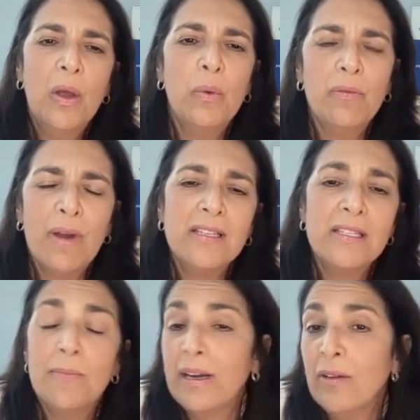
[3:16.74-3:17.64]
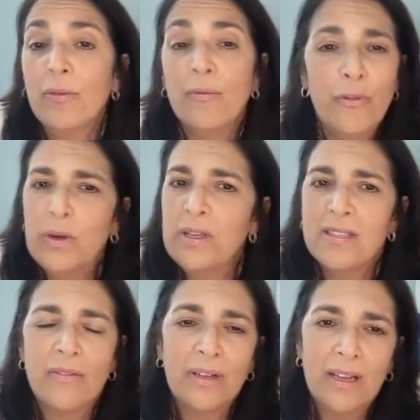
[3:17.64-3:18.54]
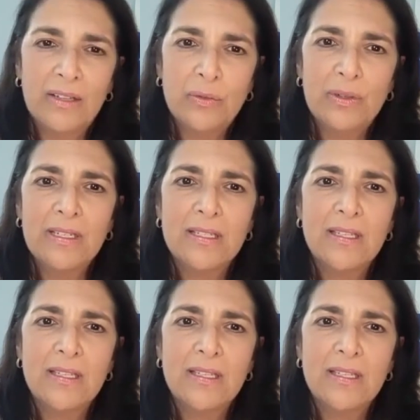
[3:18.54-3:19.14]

we raised money from 47 countries.